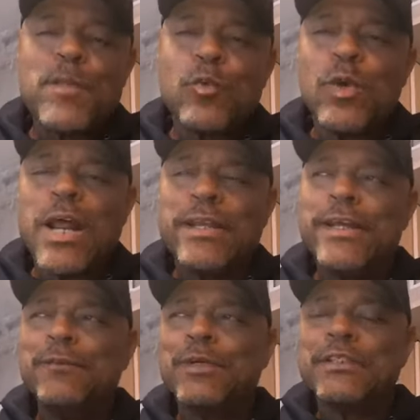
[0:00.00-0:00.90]
what I
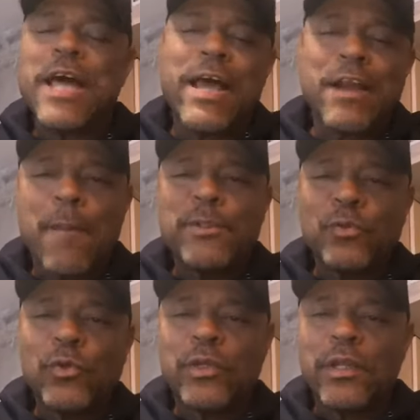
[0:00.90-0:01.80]
did was I had the
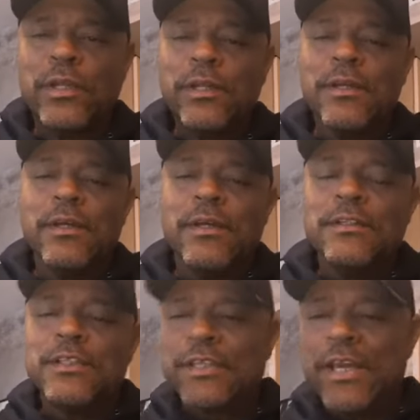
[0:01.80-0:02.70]
opportunity
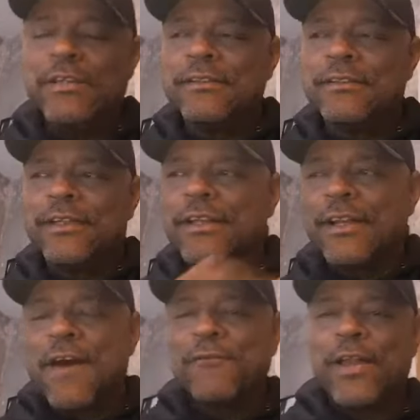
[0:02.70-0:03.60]
to get in the
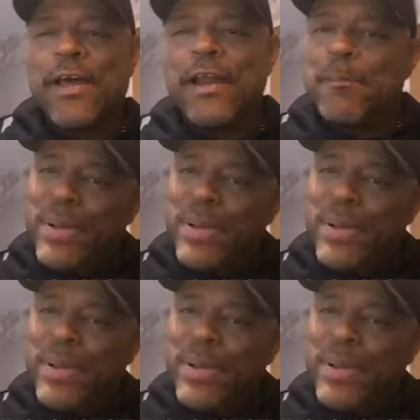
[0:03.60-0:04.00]
left lane and